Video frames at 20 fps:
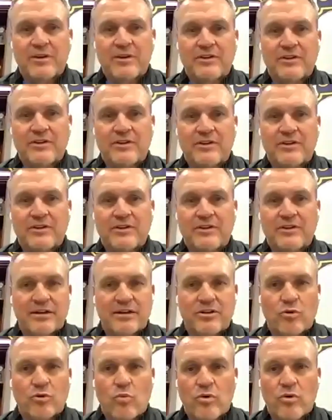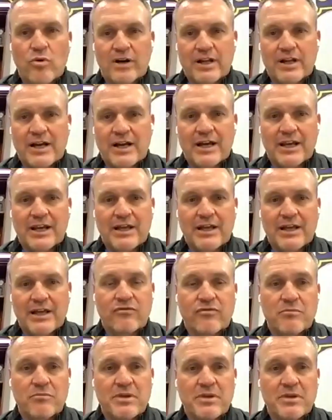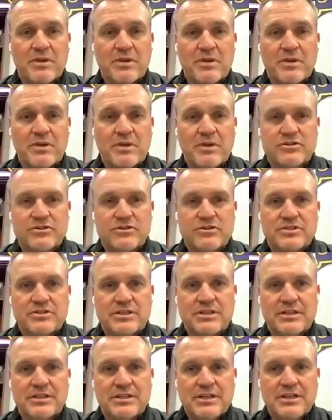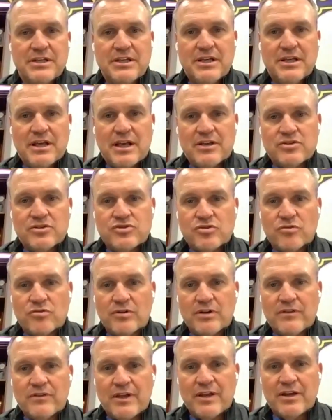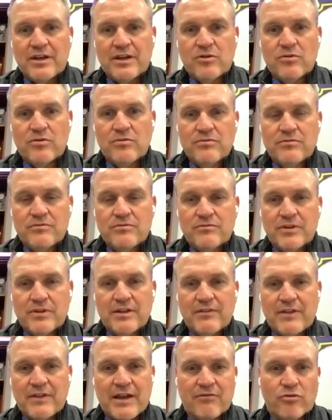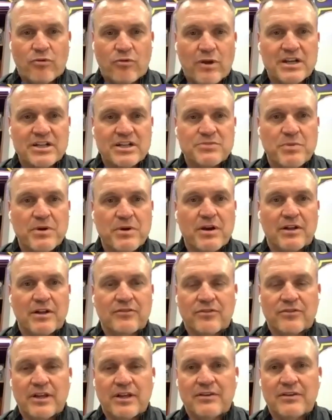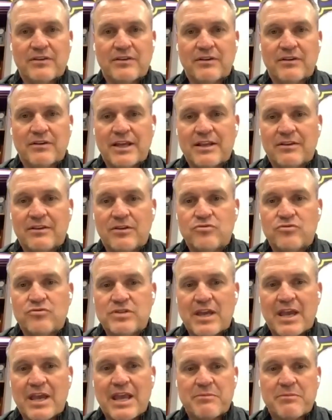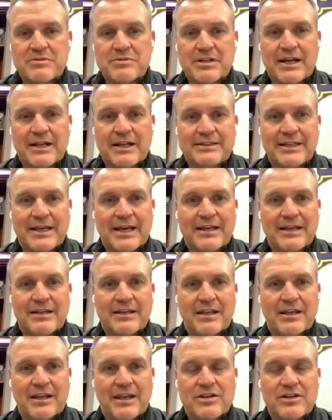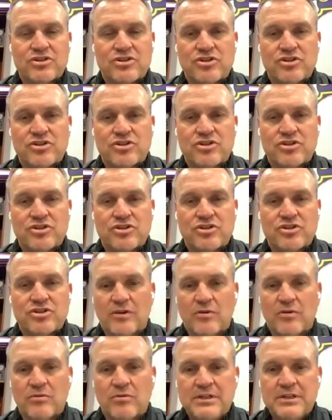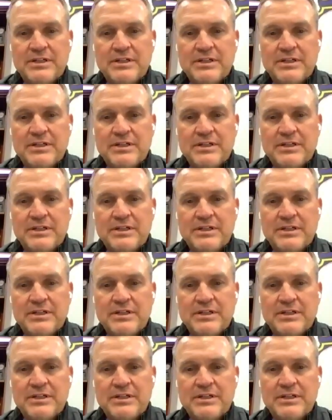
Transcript: that's won at a high level for many years, and certainly they know they have great experience late in those games like that, and that showed. So